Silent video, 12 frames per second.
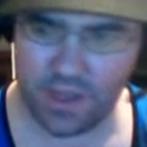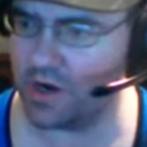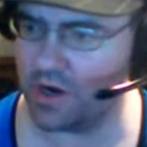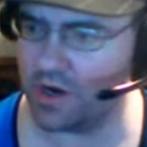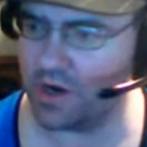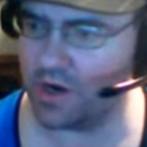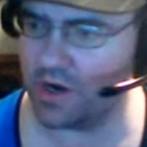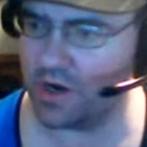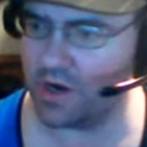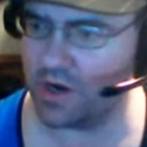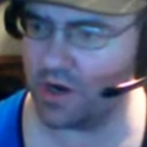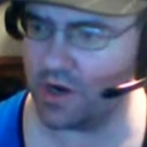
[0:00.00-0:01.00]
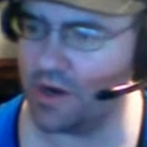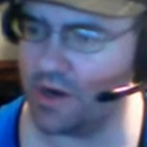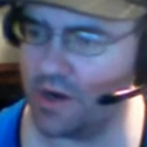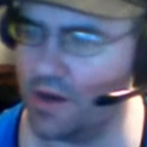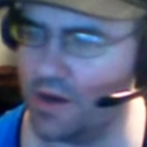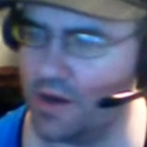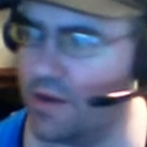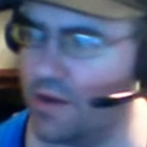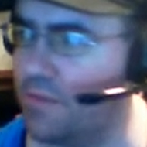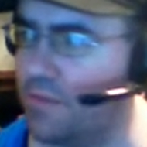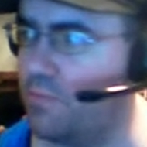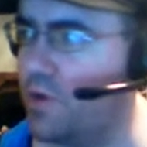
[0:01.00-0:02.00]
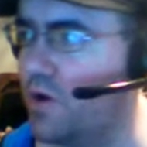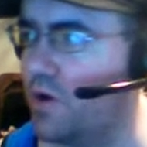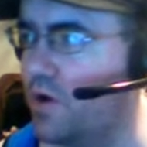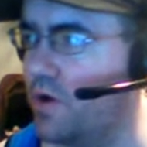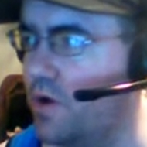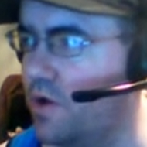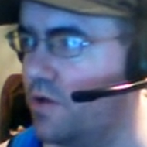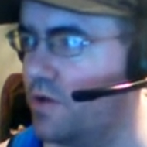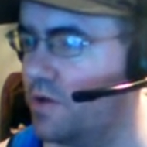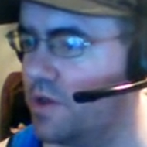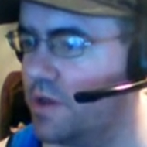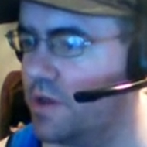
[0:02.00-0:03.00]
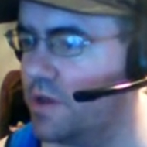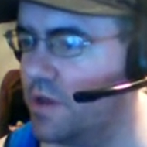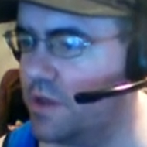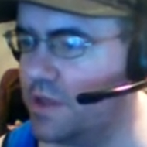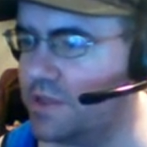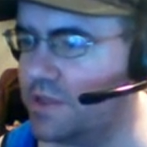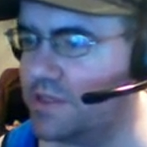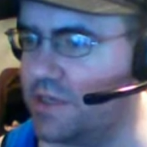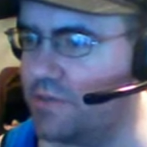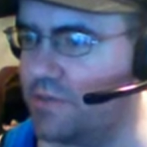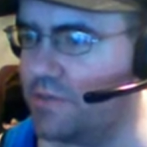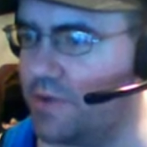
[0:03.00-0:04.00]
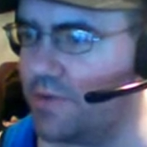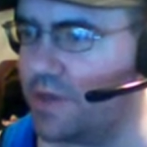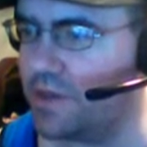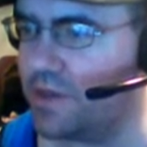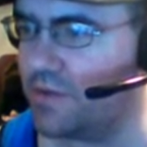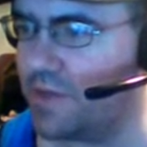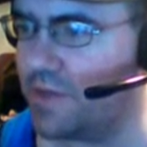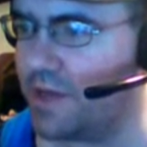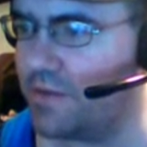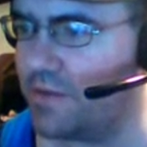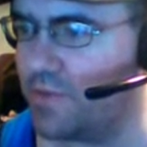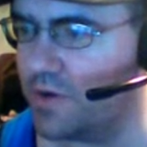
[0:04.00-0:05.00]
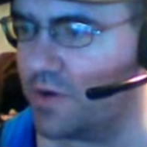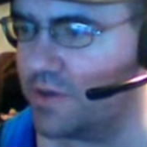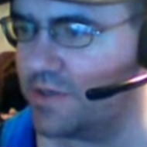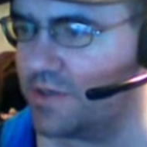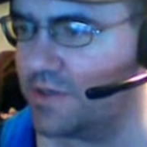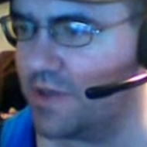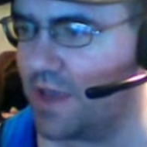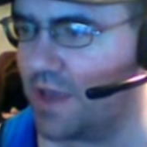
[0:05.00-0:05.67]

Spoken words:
Ender pearl. Let's see what we can do with ender pearls.